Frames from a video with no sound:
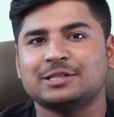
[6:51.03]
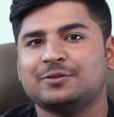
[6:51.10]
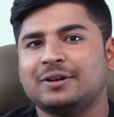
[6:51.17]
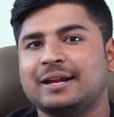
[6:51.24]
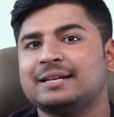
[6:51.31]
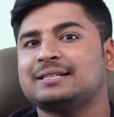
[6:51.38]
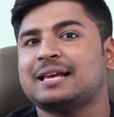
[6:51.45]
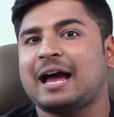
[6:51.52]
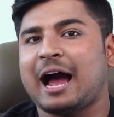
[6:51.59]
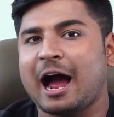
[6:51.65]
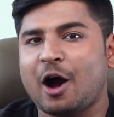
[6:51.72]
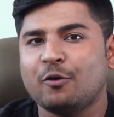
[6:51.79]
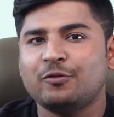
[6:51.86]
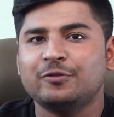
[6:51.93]
as well as
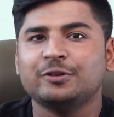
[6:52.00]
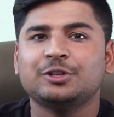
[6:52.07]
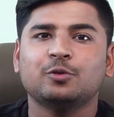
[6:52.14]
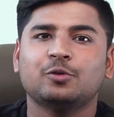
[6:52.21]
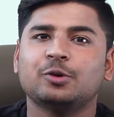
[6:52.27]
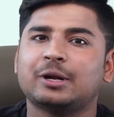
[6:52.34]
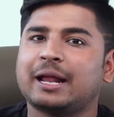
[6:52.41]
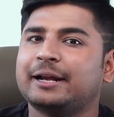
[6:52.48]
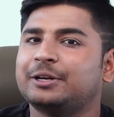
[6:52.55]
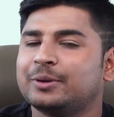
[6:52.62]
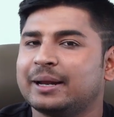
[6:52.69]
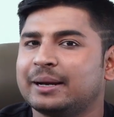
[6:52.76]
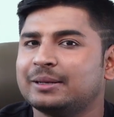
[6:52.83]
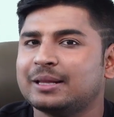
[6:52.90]
how you would like
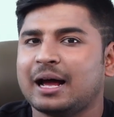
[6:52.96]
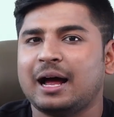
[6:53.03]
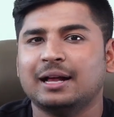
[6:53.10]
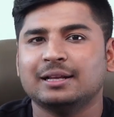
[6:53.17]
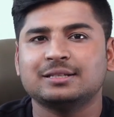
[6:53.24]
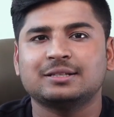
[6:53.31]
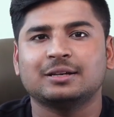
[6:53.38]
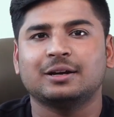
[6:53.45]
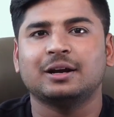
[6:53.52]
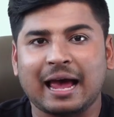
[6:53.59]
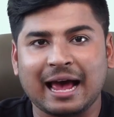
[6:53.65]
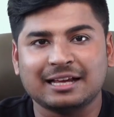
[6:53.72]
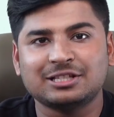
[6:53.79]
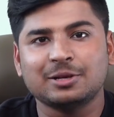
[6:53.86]
to get the answer
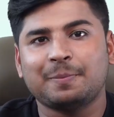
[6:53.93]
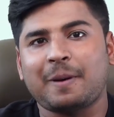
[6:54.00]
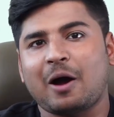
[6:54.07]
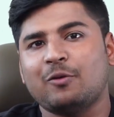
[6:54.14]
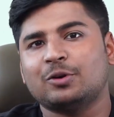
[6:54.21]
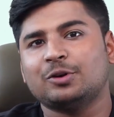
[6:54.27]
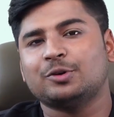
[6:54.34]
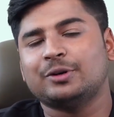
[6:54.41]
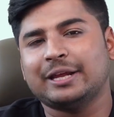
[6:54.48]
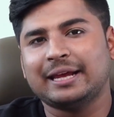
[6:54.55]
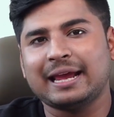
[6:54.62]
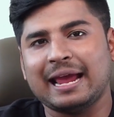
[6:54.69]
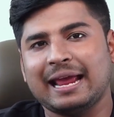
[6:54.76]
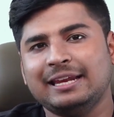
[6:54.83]
has the power to
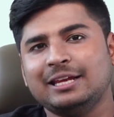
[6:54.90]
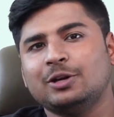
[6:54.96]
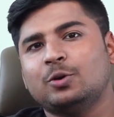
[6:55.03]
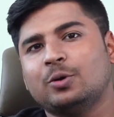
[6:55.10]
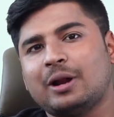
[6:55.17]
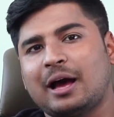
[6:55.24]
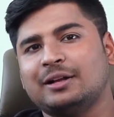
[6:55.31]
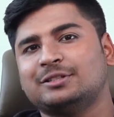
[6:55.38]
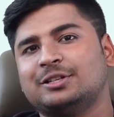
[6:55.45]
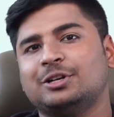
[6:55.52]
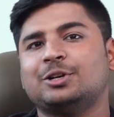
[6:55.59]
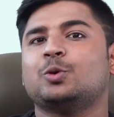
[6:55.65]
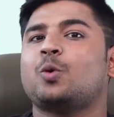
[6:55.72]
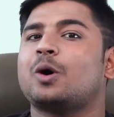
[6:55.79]
take any good
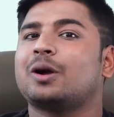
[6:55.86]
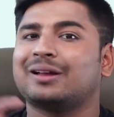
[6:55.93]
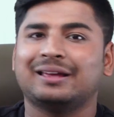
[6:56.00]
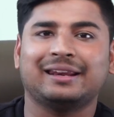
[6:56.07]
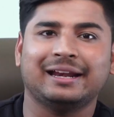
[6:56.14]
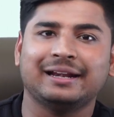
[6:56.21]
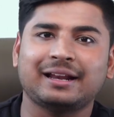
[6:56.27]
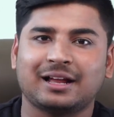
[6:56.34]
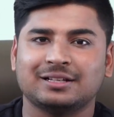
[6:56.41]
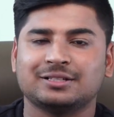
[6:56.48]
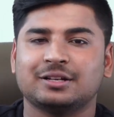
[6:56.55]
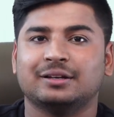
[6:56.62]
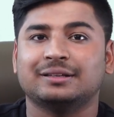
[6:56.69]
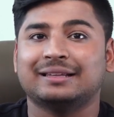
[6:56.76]
answer to a great
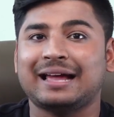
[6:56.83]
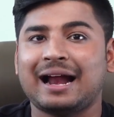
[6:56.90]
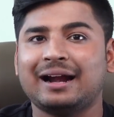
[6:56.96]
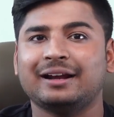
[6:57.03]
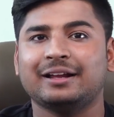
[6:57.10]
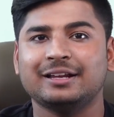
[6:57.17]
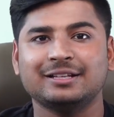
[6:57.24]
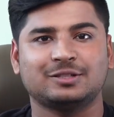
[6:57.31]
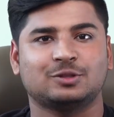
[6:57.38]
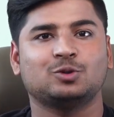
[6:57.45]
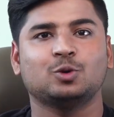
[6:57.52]
answer that is